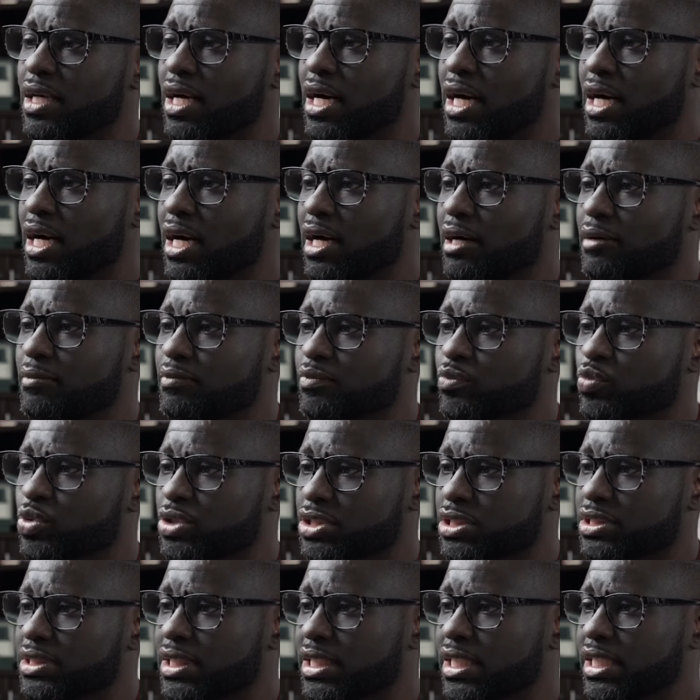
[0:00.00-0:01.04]
um,
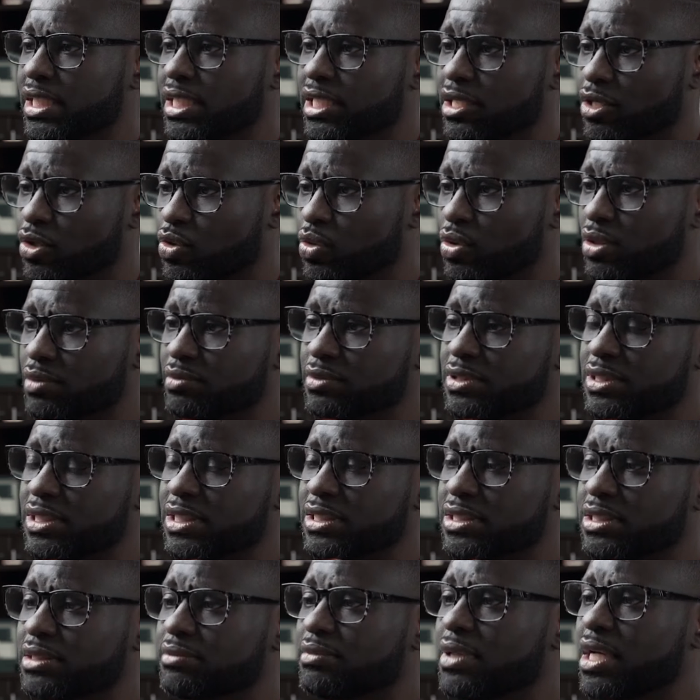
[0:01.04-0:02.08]
which is the heating and cooling
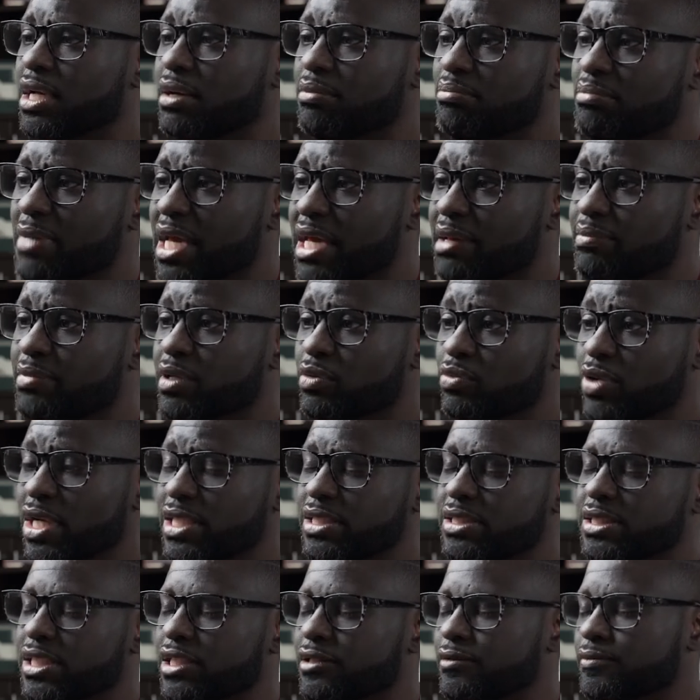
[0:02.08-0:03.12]
system, may be
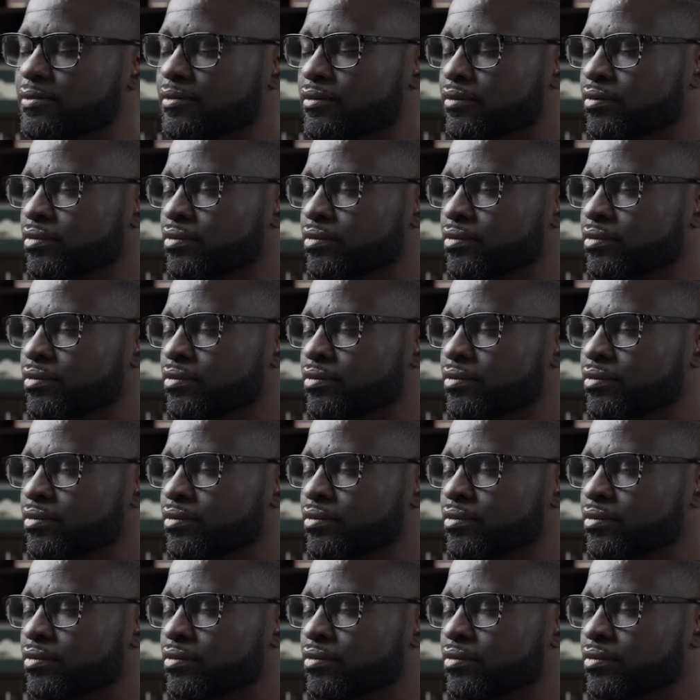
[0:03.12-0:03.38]
rented.